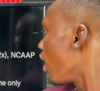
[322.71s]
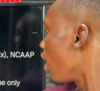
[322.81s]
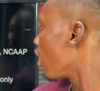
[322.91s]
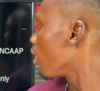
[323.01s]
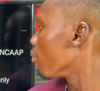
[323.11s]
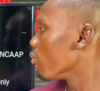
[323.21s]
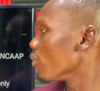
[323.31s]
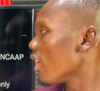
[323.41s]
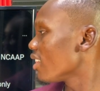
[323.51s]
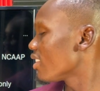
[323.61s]

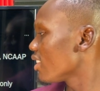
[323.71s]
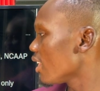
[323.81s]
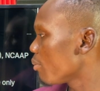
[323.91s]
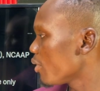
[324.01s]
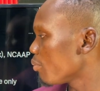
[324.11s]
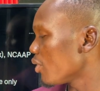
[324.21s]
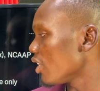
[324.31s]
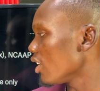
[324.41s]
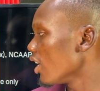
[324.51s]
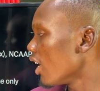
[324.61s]

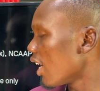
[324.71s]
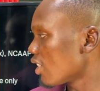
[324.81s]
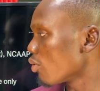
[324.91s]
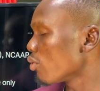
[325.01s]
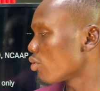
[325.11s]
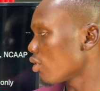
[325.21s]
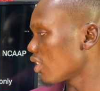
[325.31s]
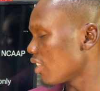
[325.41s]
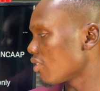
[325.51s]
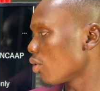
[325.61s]
NCAPP, and it goes
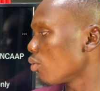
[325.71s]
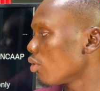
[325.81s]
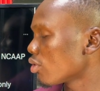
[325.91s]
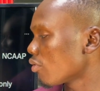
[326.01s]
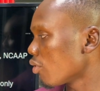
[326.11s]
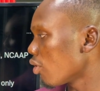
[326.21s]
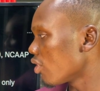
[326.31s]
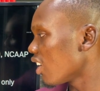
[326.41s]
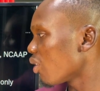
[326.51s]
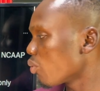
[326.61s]
on, gives a whole lot of
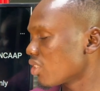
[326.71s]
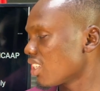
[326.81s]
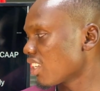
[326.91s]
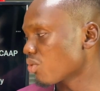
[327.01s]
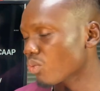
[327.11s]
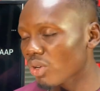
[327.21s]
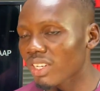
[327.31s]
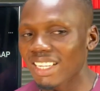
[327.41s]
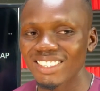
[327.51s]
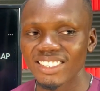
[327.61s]
other awards he has
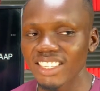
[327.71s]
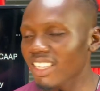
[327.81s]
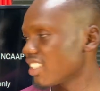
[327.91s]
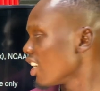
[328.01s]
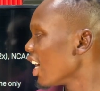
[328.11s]
won, and it says,